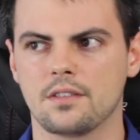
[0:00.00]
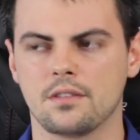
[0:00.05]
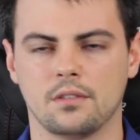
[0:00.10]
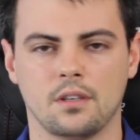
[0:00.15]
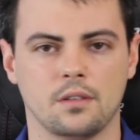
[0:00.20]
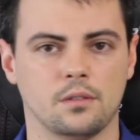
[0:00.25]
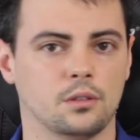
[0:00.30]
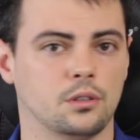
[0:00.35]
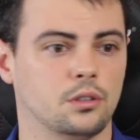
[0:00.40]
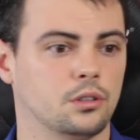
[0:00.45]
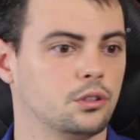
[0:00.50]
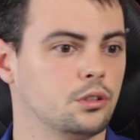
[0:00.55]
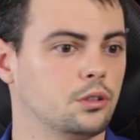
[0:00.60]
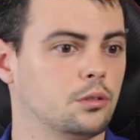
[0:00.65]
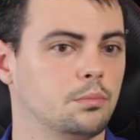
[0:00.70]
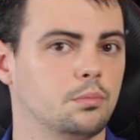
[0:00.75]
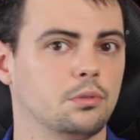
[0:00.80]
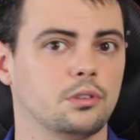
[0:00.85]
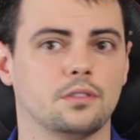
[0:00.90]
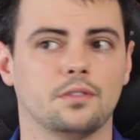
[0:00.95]
So I will
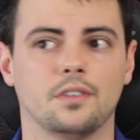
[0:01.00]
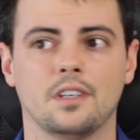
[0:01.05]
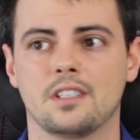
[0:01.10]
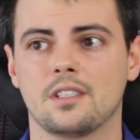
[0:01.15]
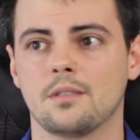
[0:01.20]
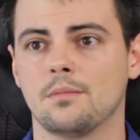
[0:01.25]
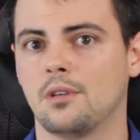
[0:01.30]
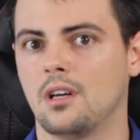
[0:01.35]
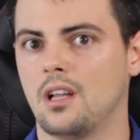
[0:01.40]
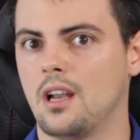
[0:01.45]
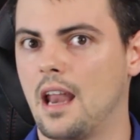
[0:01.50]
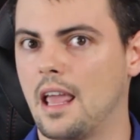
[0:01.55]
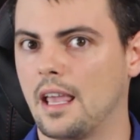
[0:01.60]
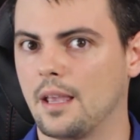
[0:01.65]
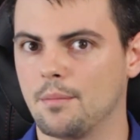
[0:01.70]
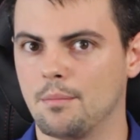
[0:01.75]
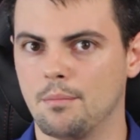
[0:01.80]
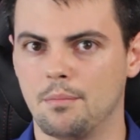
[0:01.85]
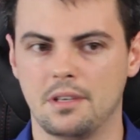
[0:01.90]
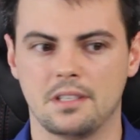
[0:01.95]
also put things about
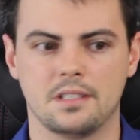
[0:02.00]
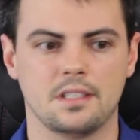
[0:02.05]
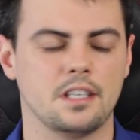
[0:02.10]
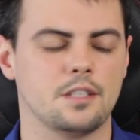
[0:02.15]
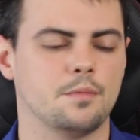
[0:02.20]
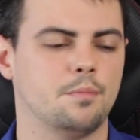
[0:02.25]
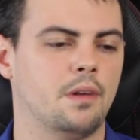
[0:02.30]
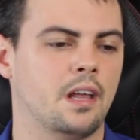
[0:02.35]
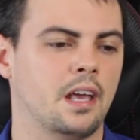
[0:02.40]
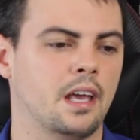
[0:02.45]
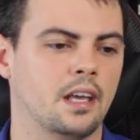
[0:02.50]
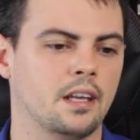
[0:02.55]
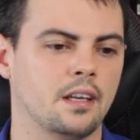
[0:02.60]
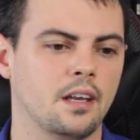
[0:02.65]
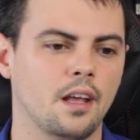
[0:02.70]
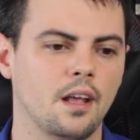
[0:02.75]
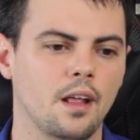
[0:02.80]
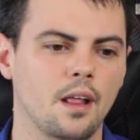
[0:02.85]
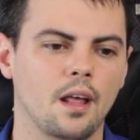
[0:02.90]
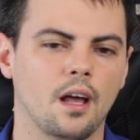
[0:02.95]
like business
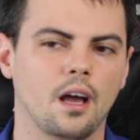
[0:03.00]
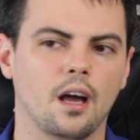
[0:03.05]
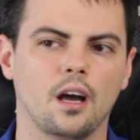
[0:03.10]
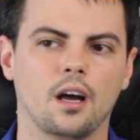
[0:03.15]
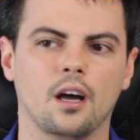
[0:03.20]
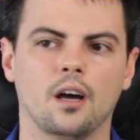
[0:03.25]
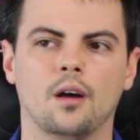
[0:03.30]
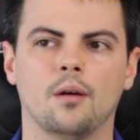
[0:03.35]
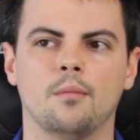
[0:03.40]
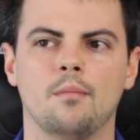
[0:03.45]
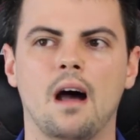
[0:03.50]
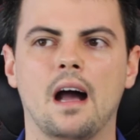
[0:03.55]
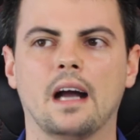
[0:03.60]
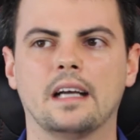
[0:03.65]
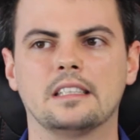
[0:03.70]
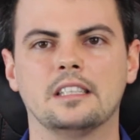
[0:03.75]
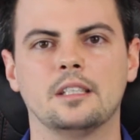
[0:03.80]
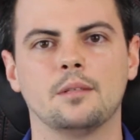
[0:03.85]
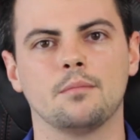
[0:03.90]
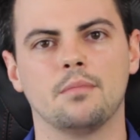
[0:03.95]
plan,
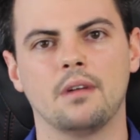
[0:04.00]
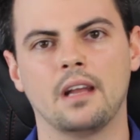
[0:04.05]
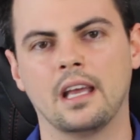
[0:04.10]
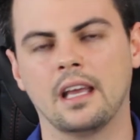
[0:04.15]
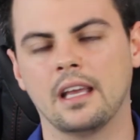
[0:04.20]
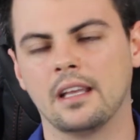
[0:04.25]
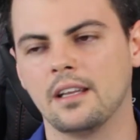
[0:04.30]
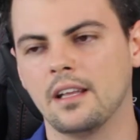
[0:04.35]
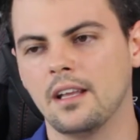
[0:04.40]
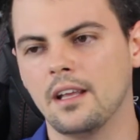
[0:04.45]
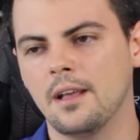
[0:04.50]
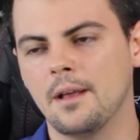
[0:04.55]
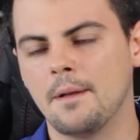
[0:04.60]
marketing plan,